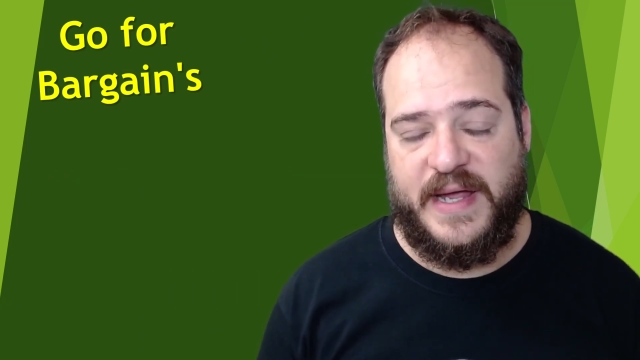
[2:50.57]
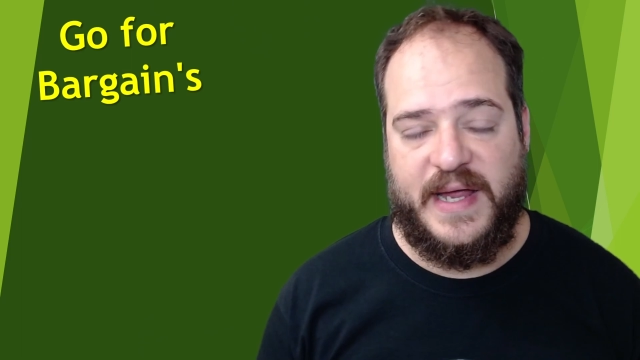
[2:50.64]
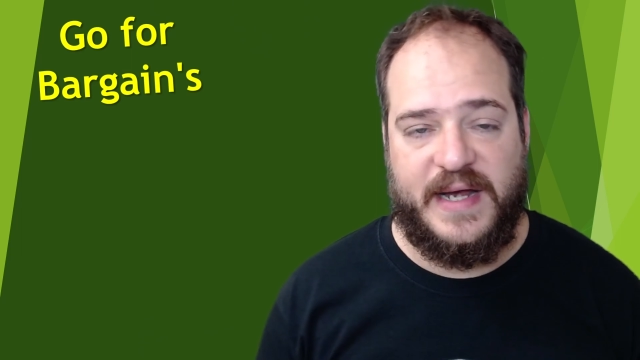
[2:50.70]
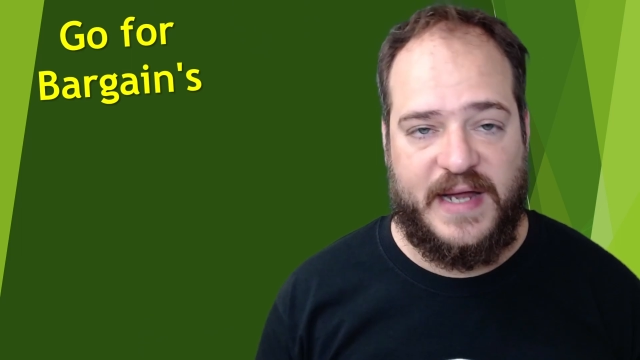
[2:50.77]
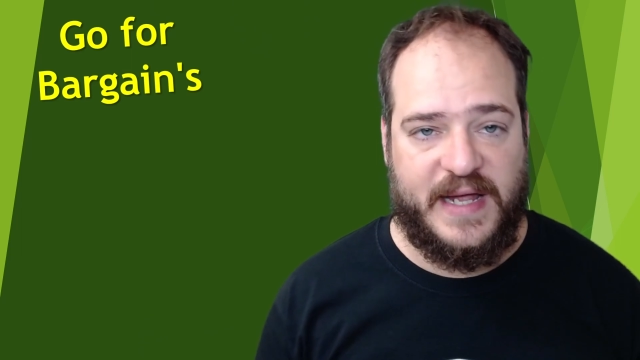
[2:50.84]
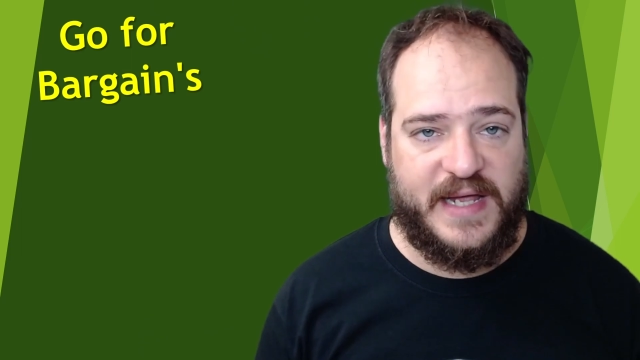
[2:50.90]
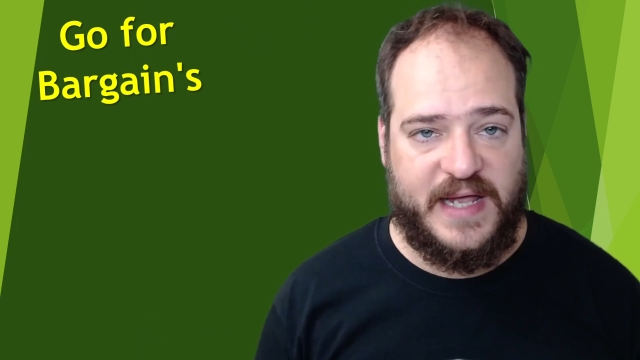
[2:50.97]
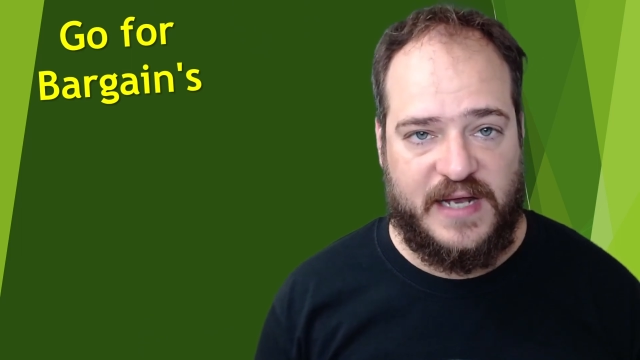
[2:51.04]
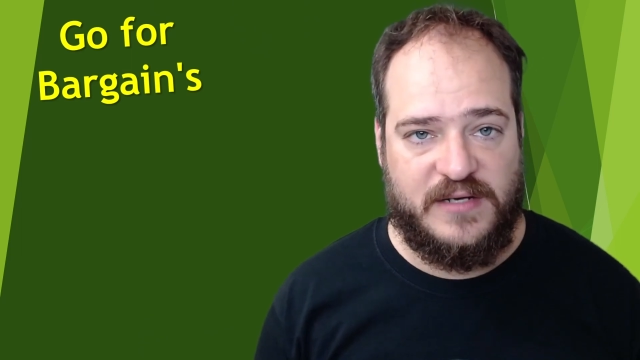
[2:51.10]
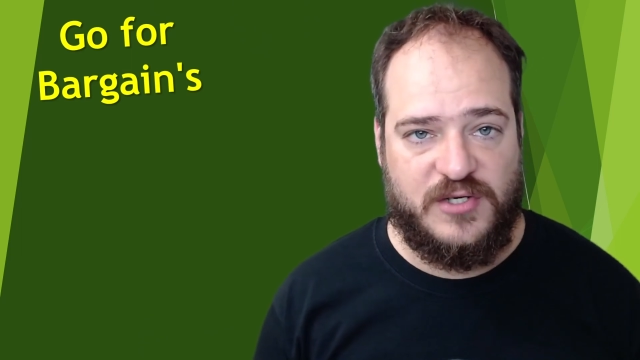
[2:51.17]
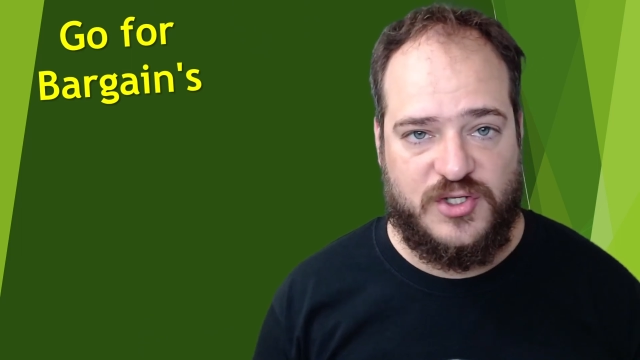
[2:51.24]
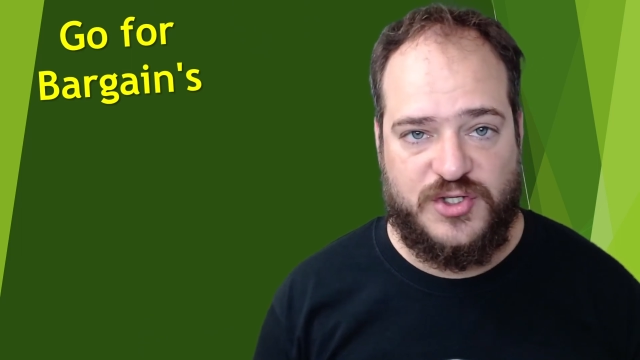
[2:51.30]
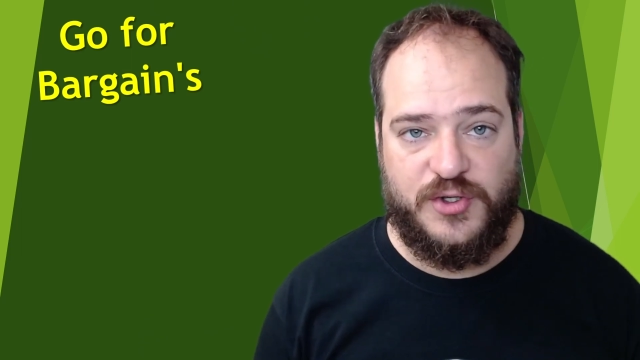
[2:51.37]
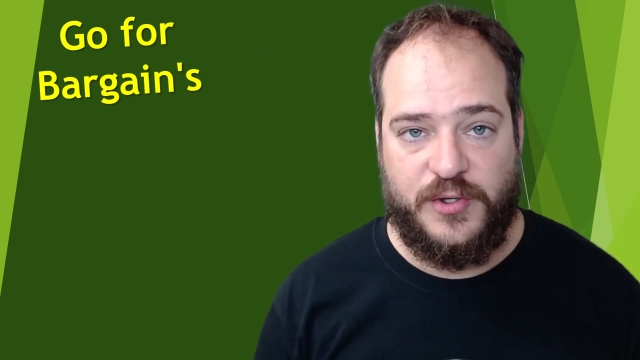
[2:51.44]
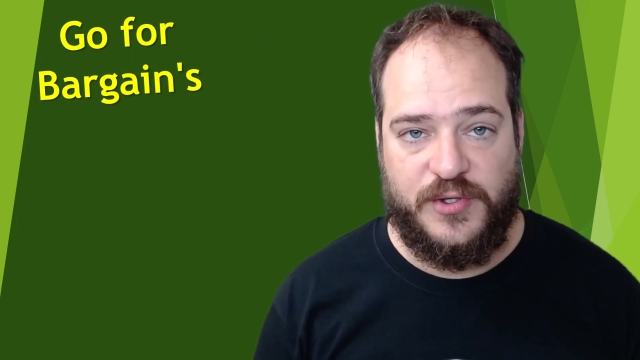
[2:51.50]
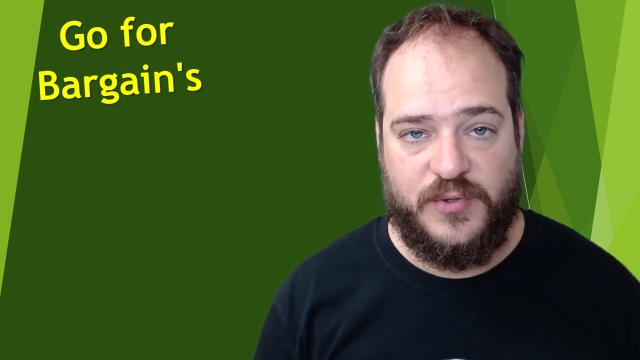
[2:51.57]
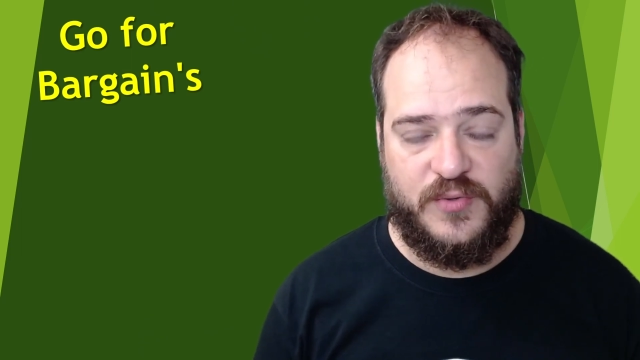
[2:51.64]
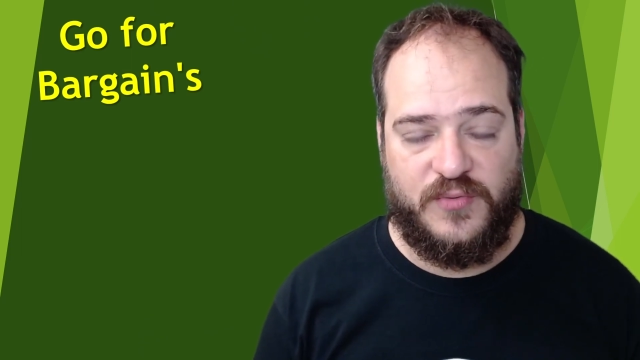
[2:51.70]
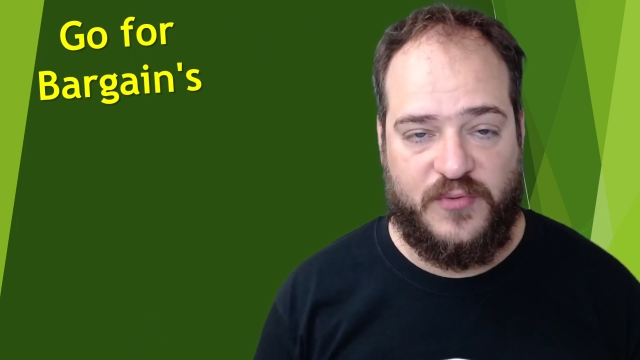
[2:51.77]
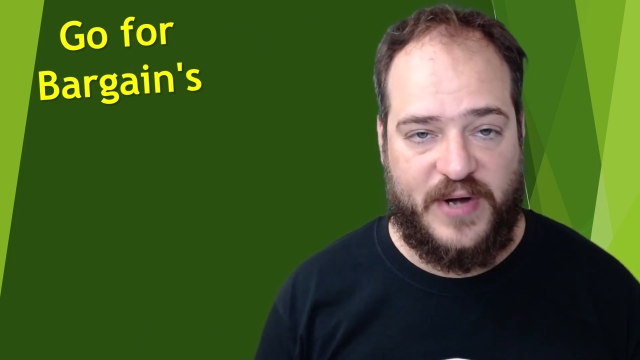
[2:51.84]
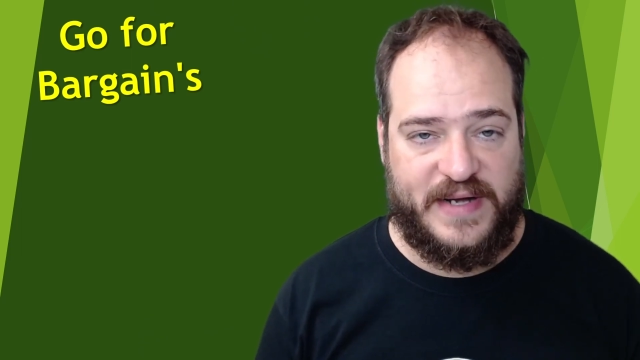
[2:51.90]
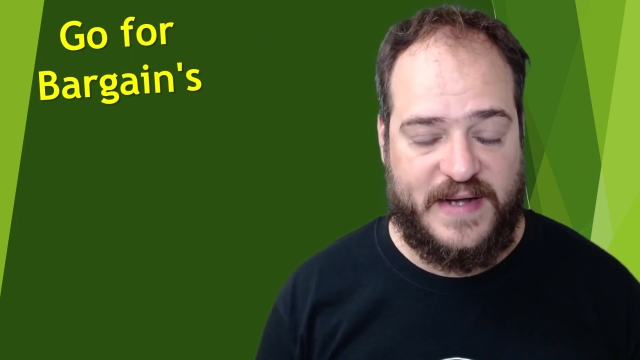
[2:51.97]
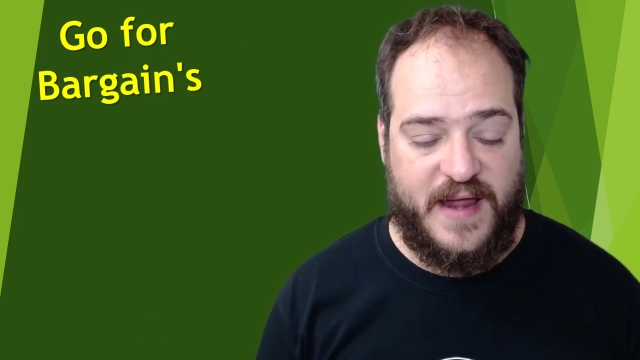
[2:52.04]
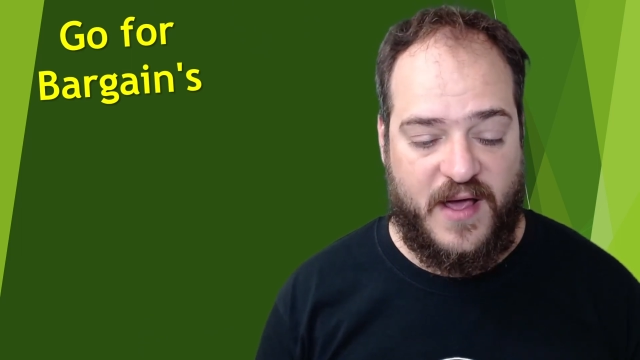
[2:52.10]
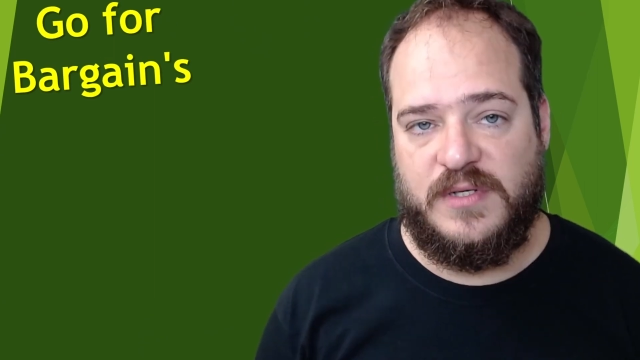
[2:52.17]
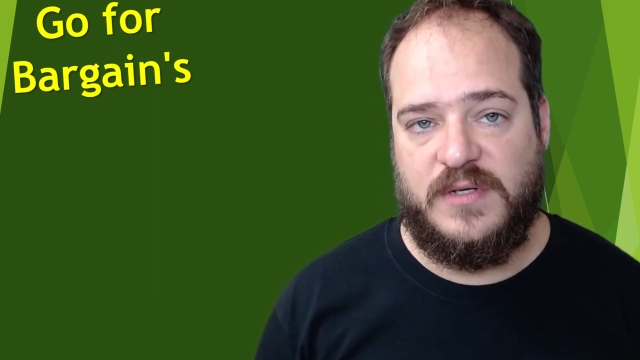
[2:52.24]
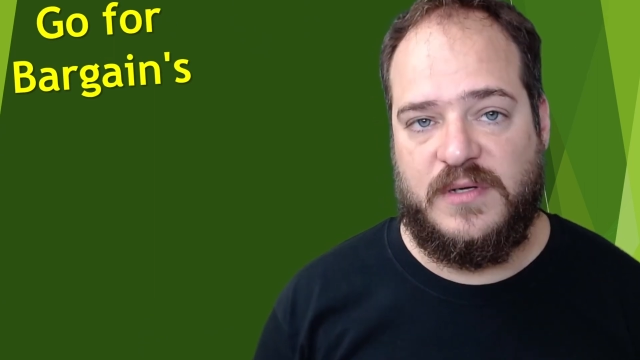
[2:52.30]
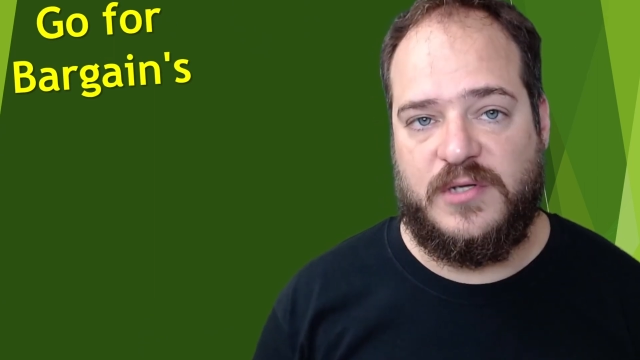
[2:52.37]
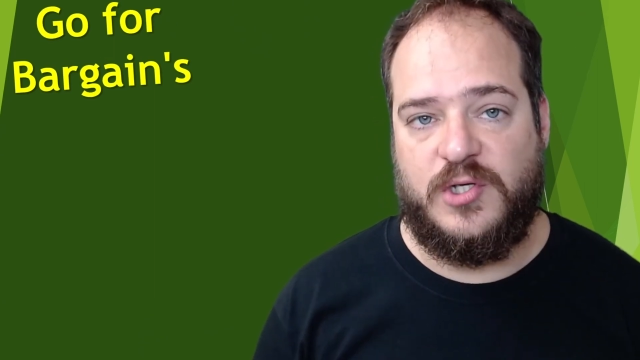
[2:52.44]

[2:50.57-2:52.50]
and I can show you right now.